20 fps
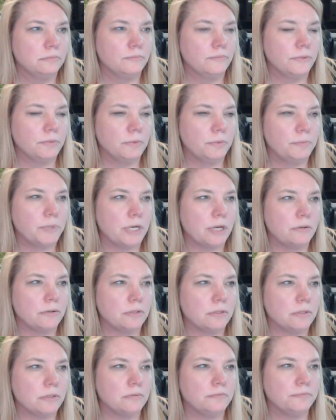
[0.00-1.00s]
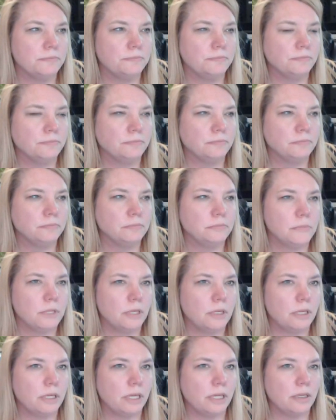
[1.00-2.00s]
from a browser,
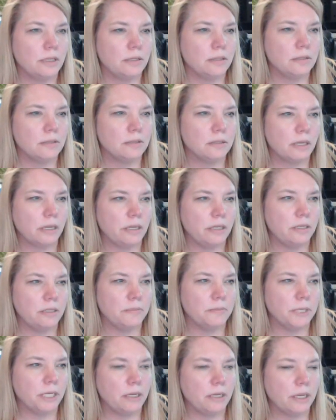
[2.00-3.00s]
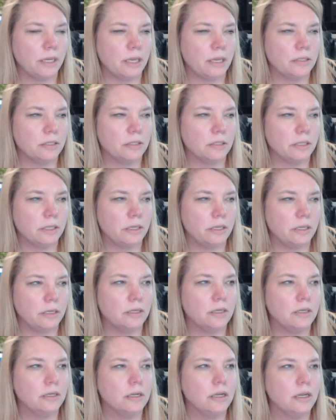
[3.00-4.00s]
and I sign into mine occasionally
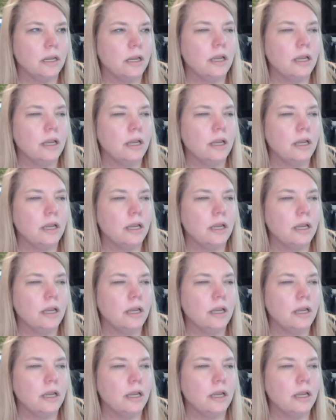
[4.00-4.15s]
here,